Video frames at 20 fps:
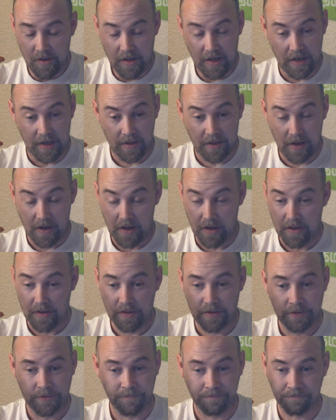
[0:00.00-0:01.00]

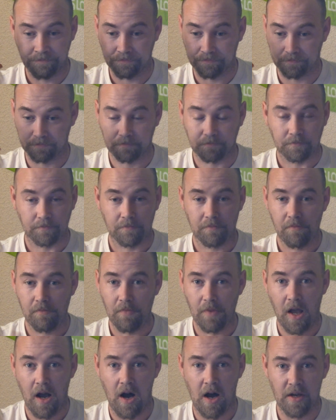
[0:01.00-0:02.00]

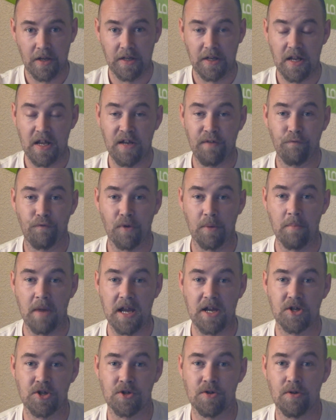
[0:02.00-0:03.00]
on an
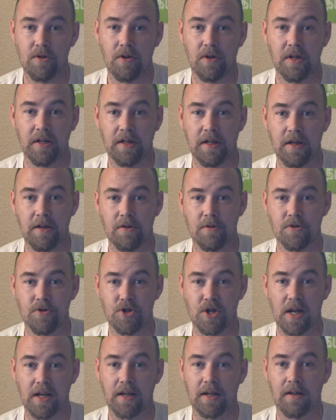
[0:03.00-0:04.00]
informational and
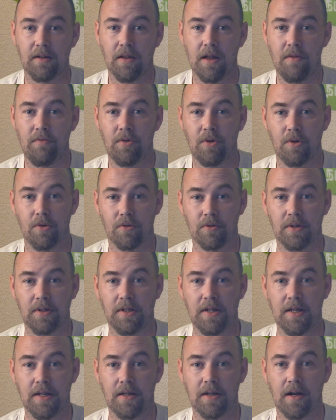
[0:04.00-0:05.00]
energetic level
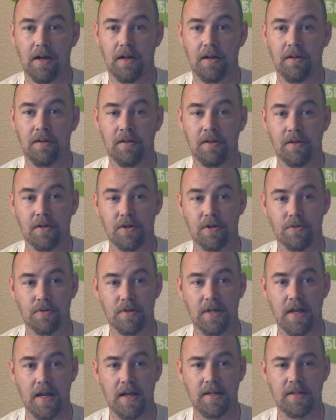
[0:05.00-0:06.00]
really
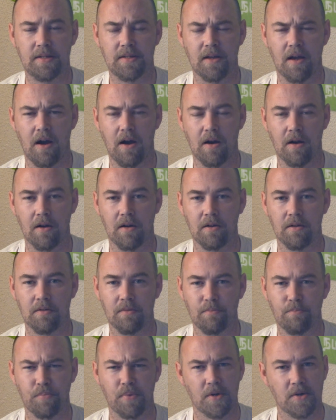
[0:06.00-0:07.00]
creates our
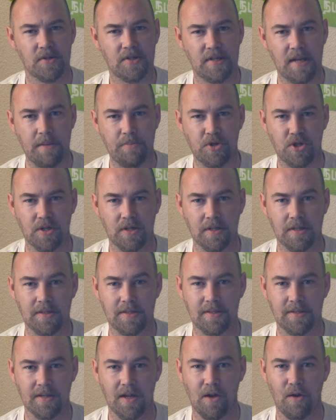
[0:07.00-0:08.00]
perception
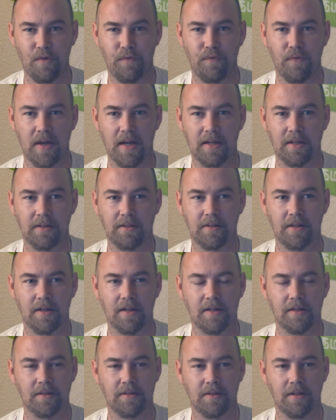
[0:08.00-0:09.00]
itself
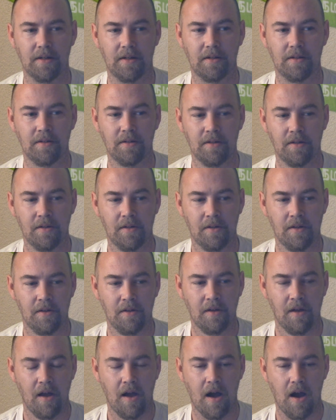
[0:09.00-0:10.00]
and
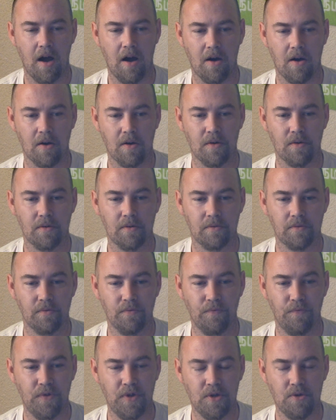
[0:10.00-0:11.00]
our
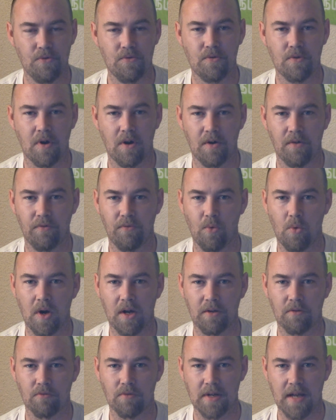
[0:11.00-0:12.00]
view of
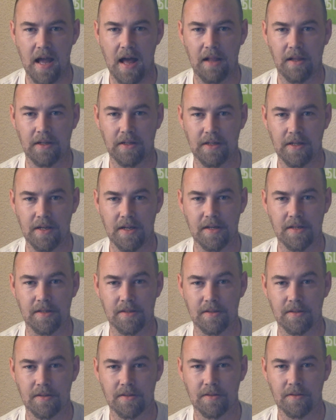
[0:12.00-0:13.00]
what reality
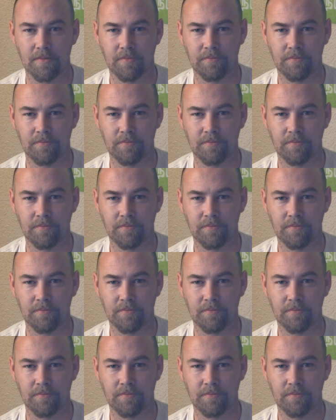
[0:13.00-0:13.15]
is.